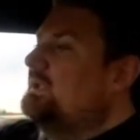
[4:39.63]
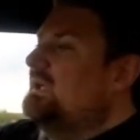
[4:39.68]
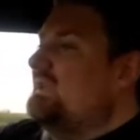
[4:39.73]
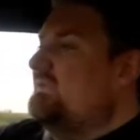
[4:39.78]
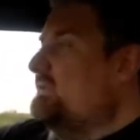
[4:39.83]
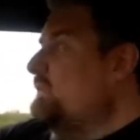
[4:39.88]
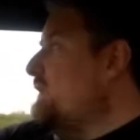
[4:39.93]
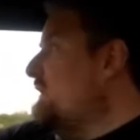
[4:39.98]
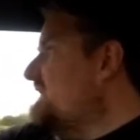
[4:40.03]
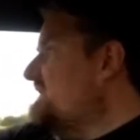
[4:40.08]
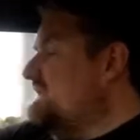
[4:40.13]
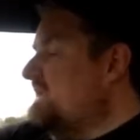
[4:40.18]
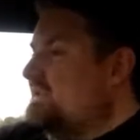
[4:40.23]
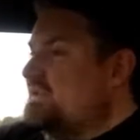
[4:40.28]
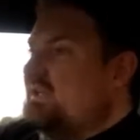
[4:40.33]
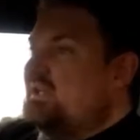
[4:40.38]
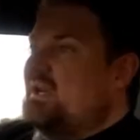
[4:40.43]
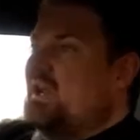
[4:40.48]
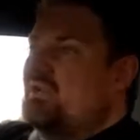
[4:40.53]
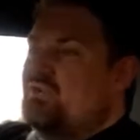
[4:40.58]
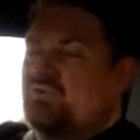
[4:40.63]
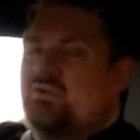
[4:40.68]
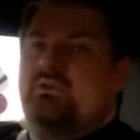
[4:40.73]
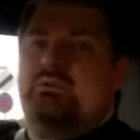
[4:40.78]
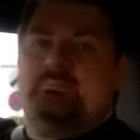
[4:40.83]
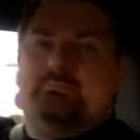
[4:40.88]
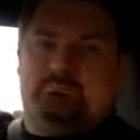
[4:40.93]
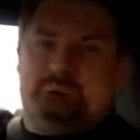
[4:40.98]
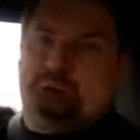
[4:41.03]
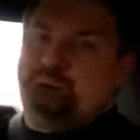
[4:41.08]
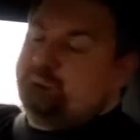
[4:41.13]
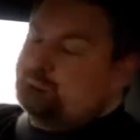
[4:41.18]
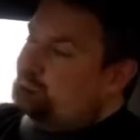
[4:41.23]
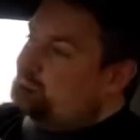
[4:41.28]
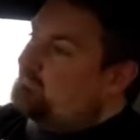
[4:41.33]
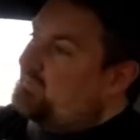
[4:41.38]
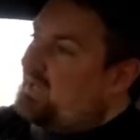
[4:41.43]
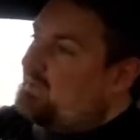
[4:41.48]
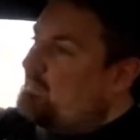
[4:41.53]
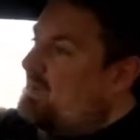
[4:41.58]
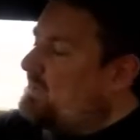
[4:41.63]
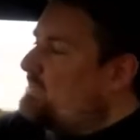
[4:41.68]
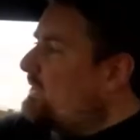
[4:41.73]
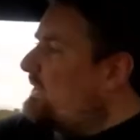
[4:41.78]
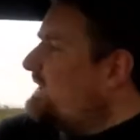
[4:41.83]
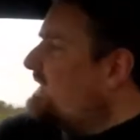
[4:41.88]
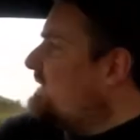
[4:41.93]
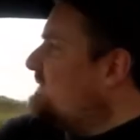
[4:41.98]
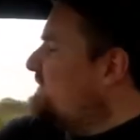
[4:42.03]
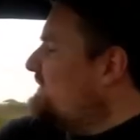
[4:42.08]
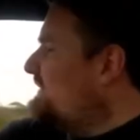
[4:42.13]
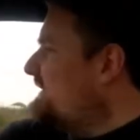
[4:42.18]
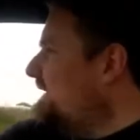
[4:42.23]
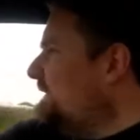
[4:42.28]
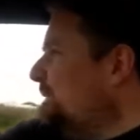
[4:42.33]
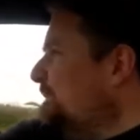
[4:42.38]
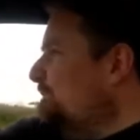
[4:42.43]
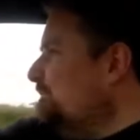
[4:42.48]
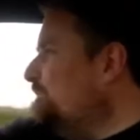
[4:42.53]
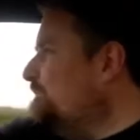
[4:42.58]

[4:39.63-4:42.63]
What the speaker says: If you want a 1600, they made one of those too.